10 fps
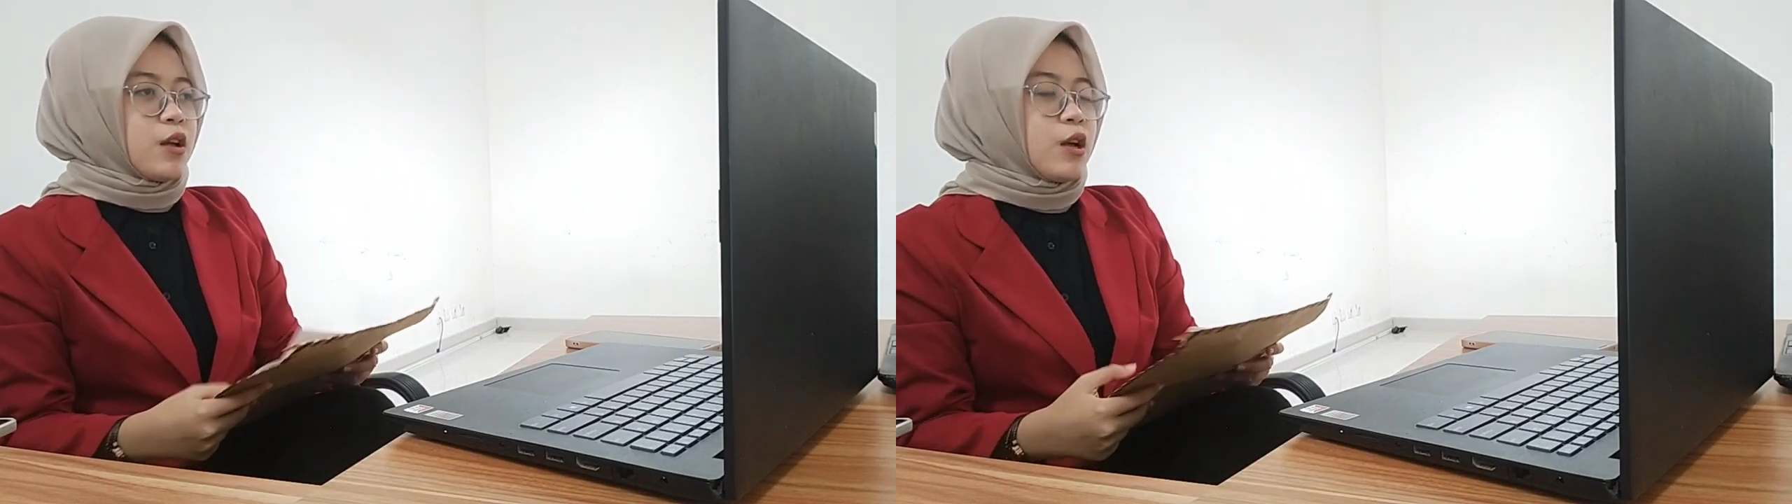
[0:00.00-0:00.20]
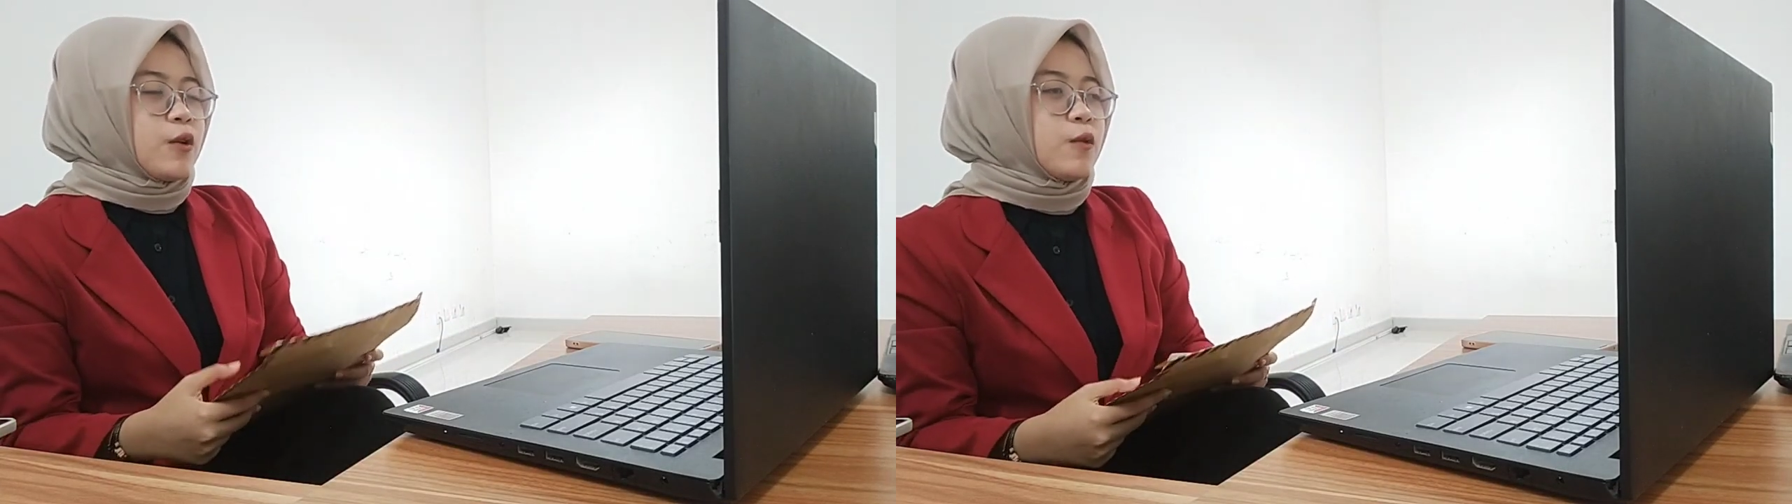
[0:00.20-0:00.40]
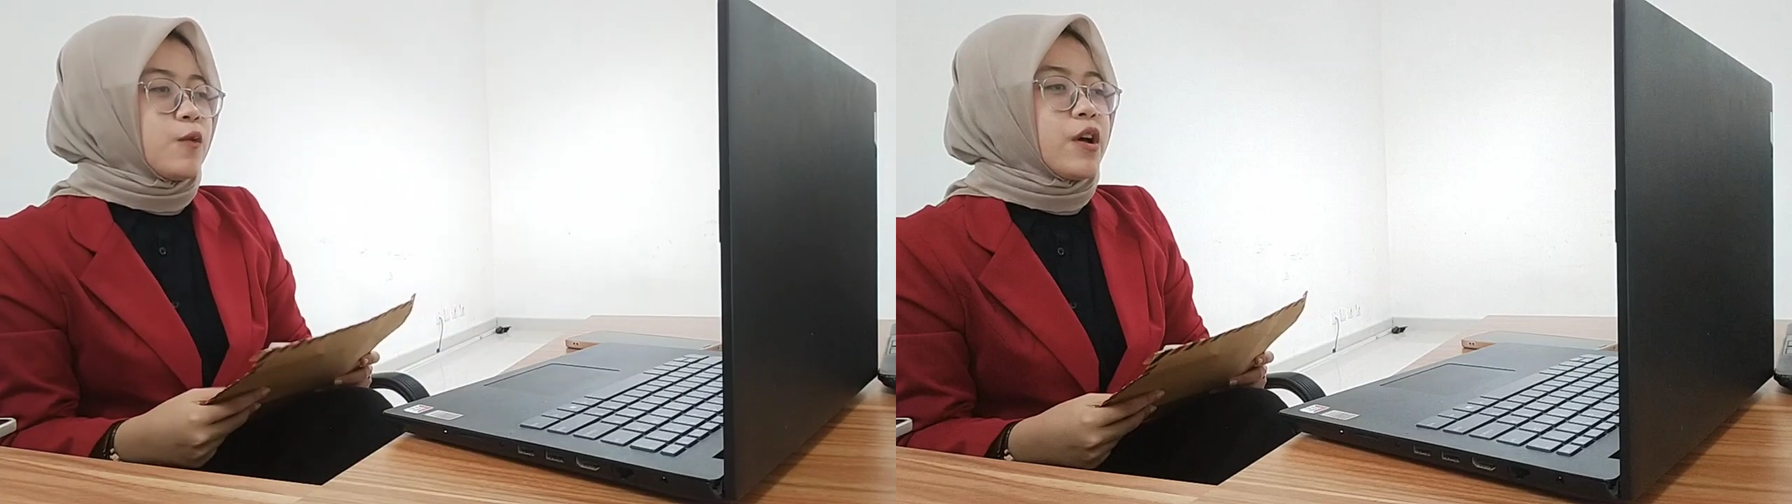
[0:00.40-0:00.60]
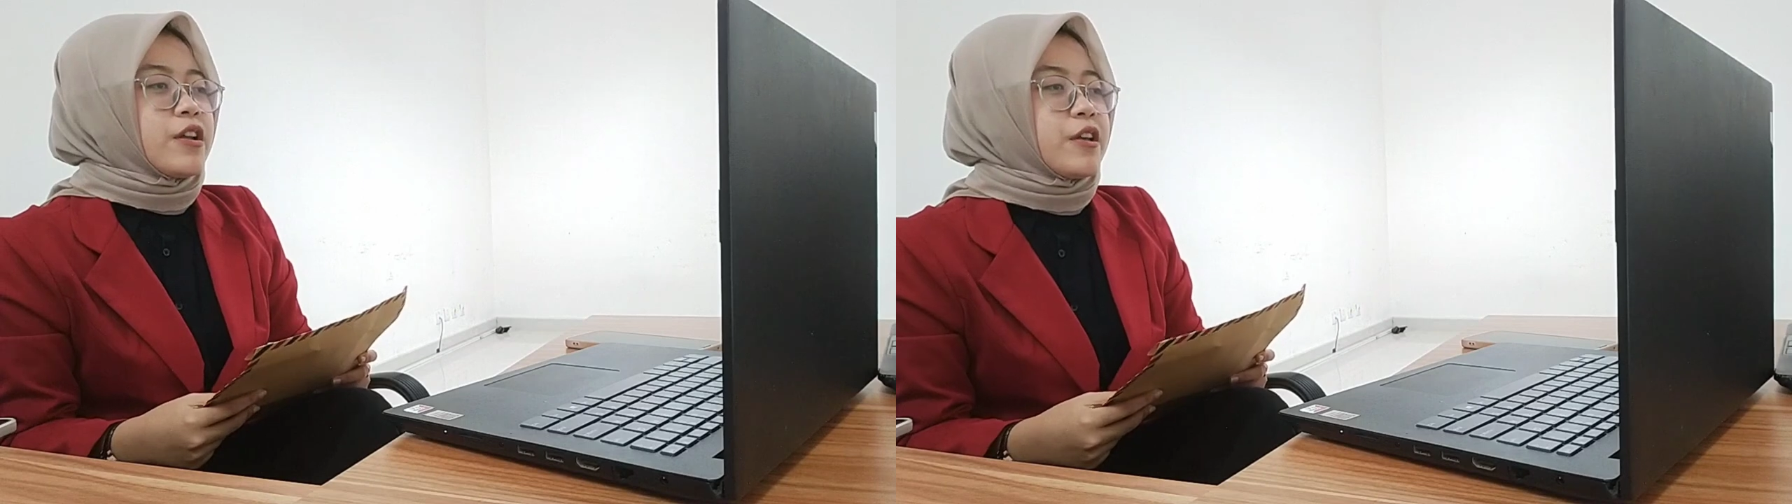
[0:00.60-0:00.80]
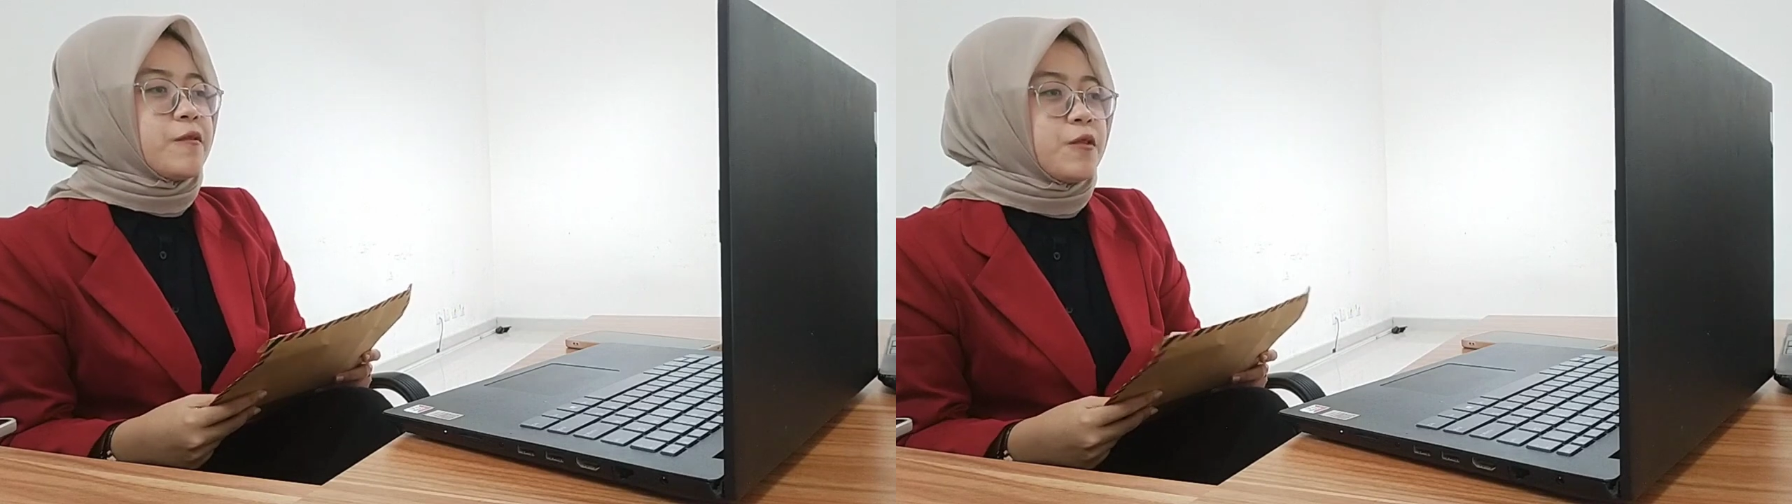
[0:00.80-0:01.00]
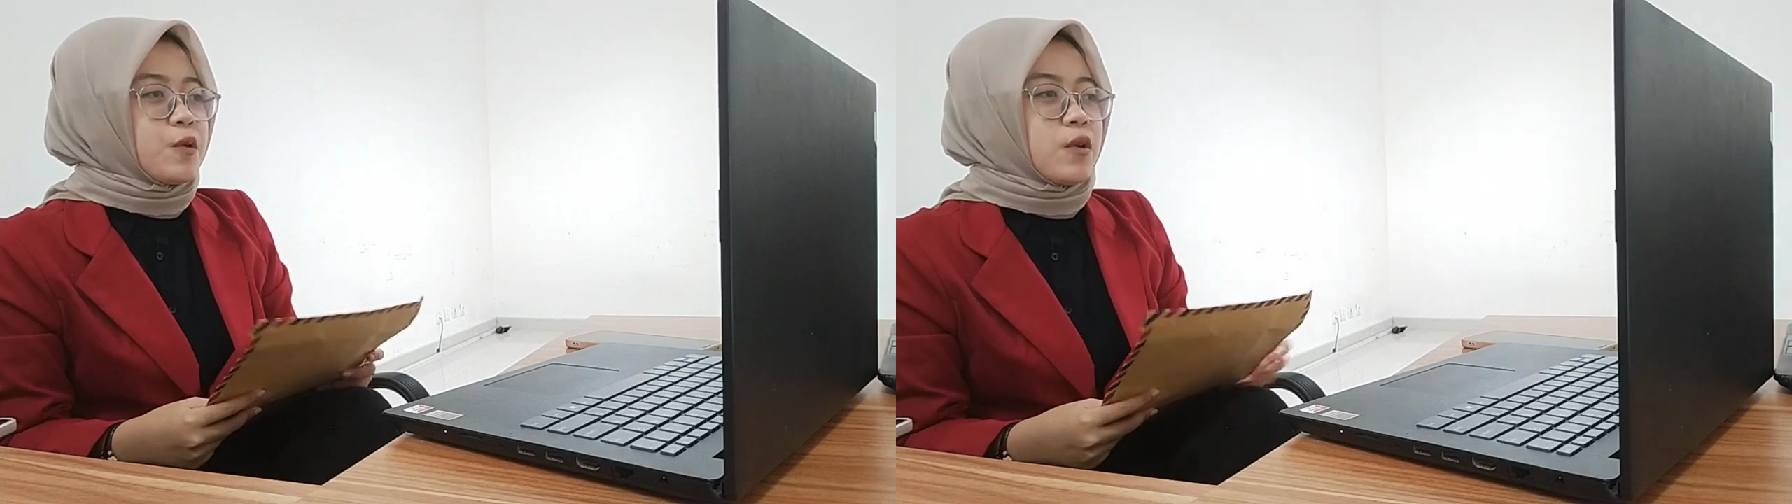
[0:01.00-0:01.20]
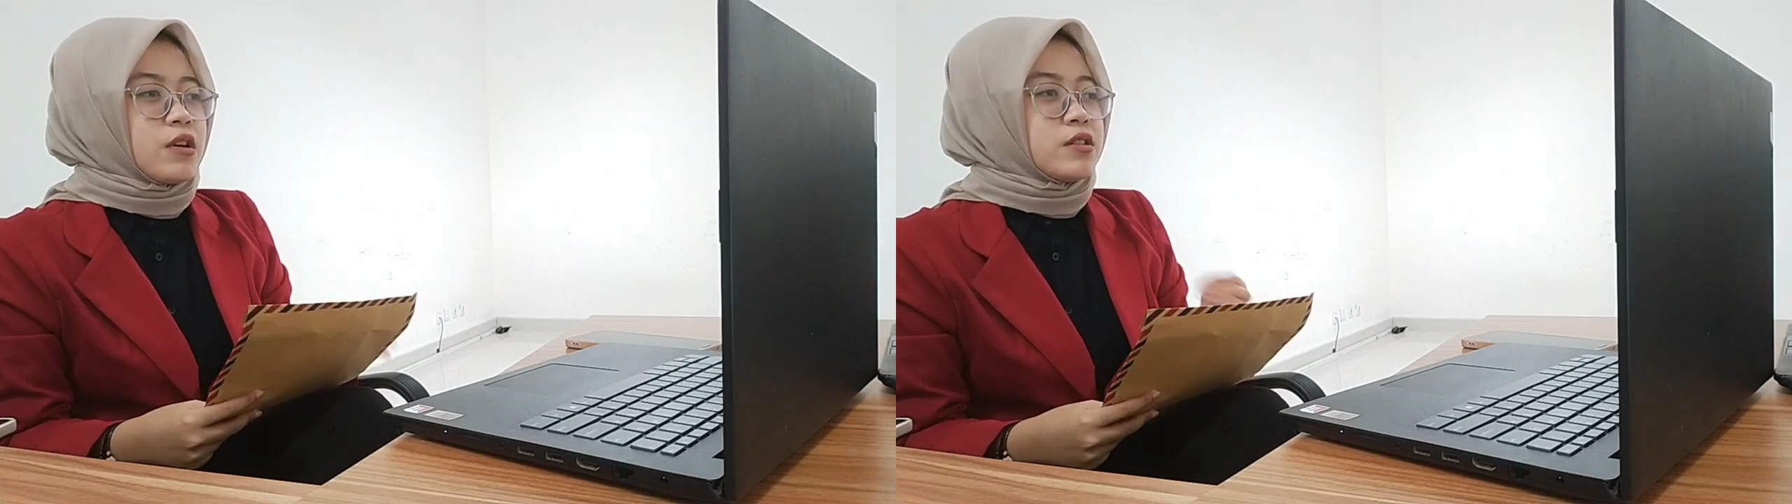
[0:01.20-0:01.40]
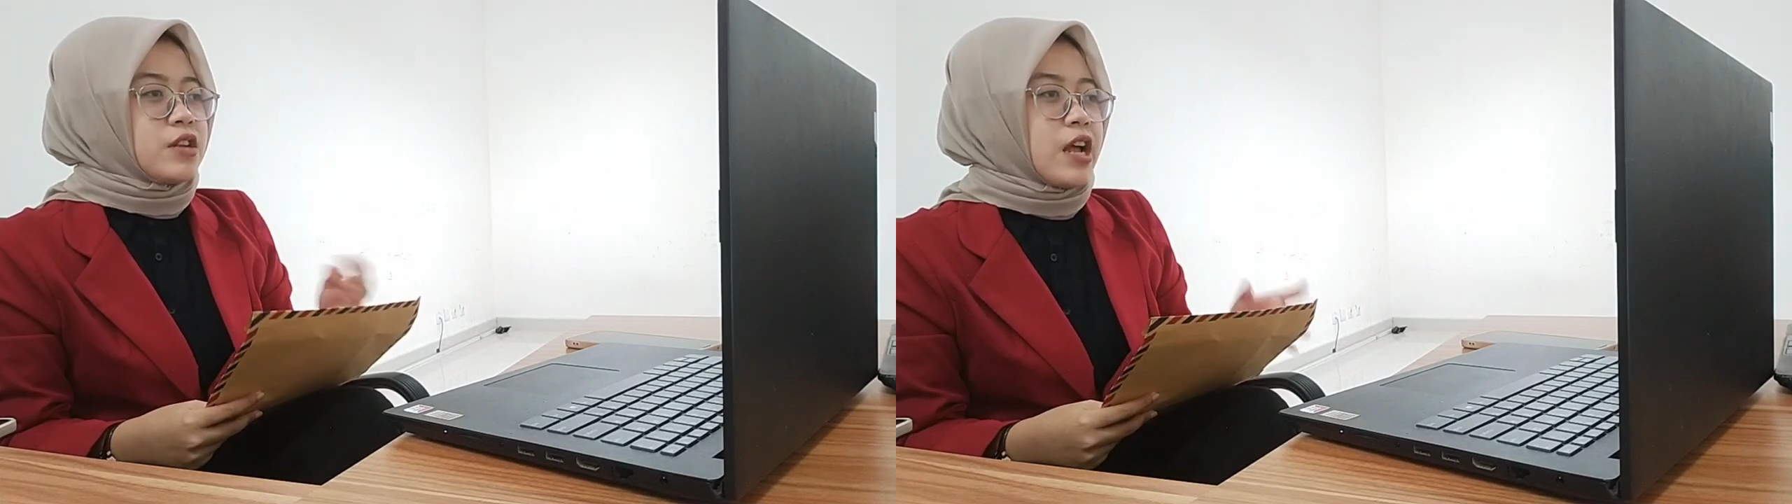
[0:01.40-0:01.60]
What if you are
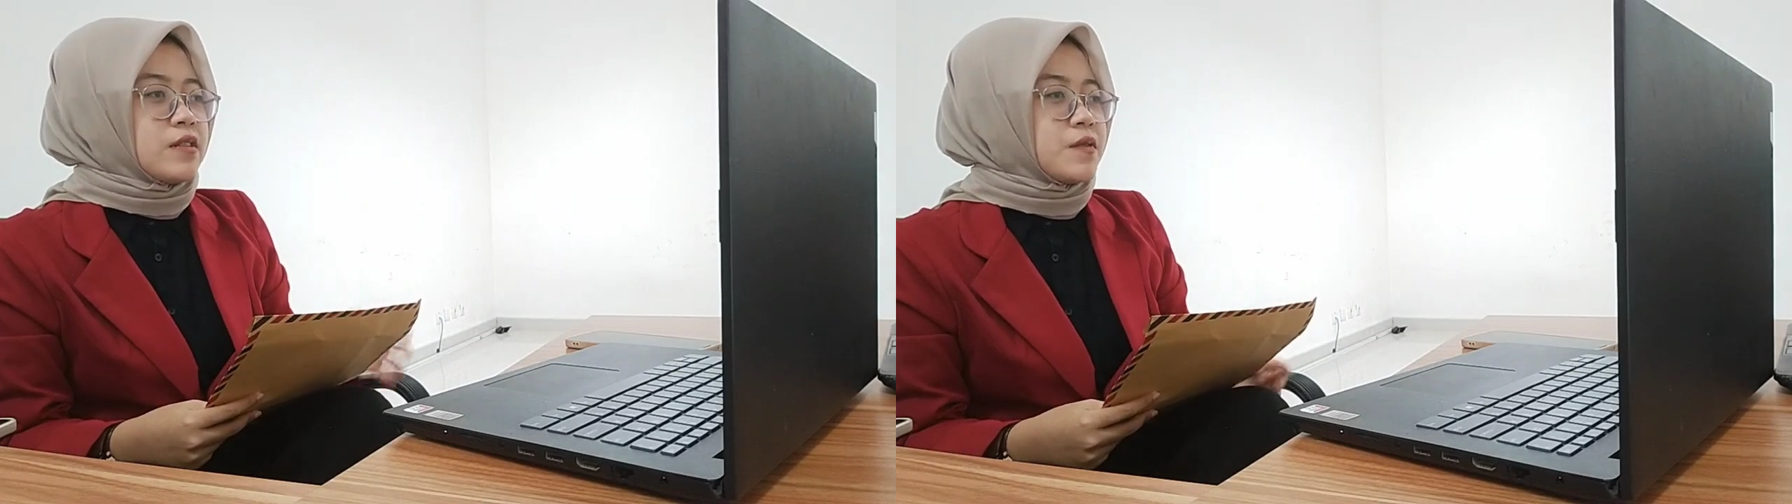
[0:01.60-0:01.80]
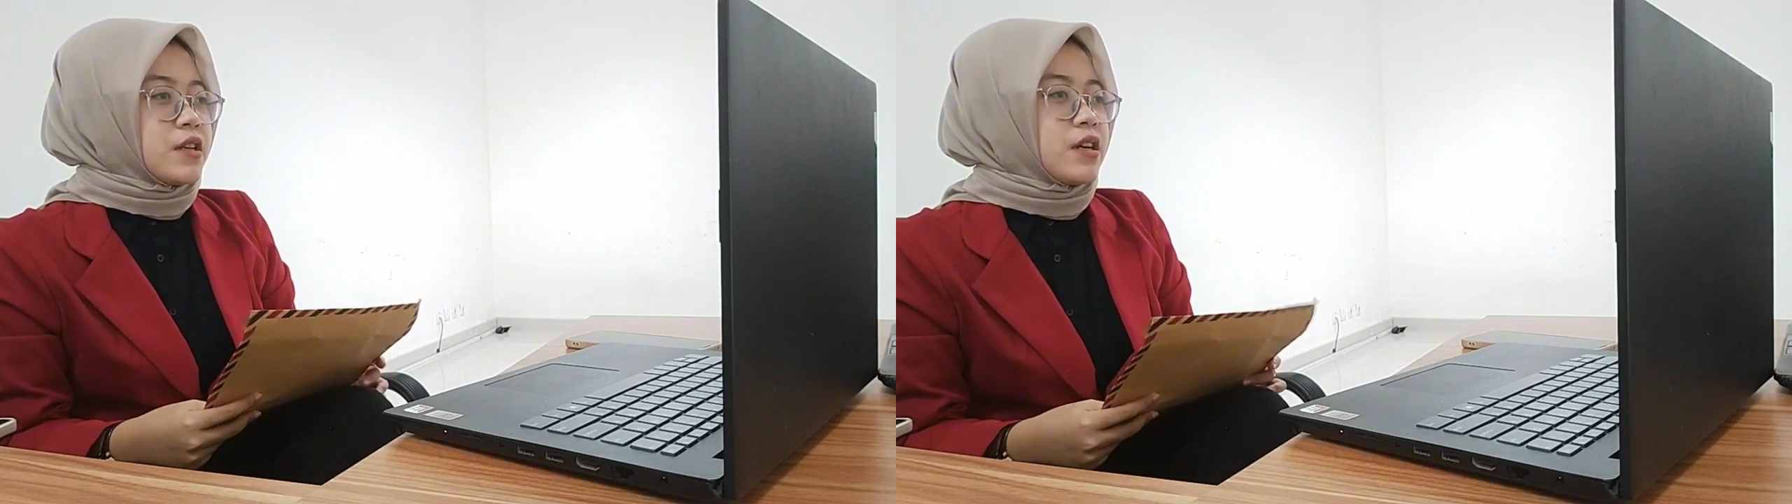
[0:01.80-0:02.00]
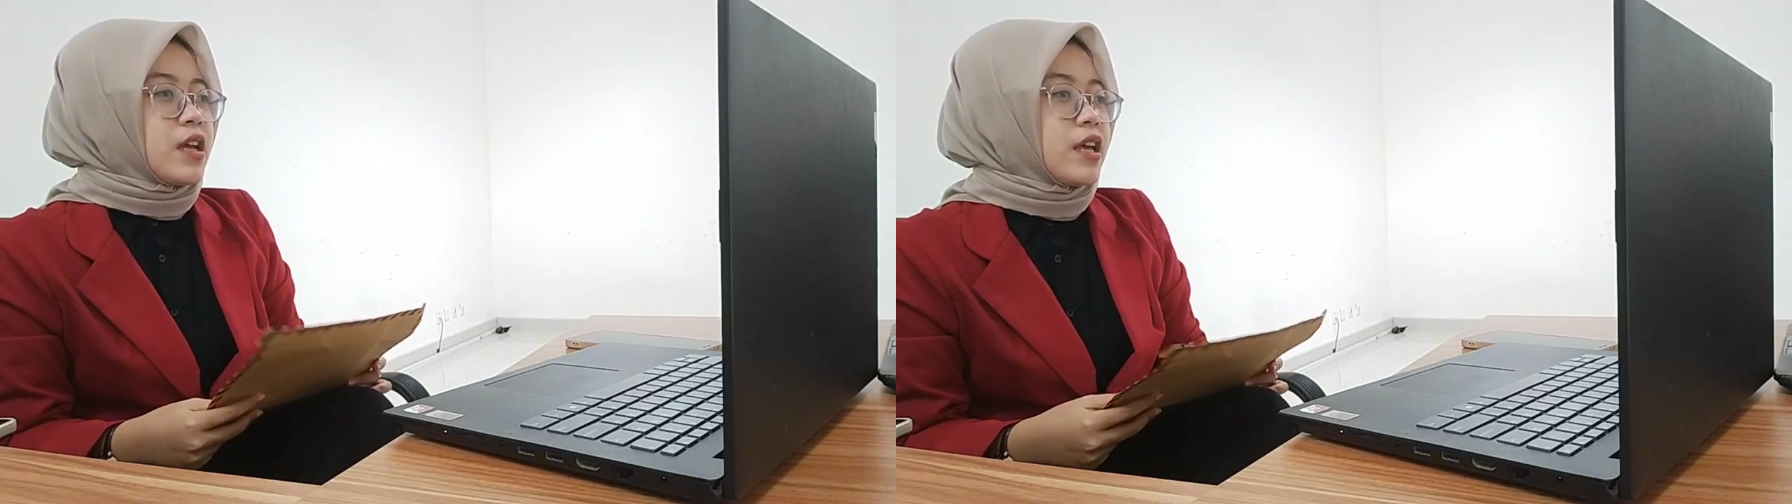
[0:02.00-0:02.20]
transferred in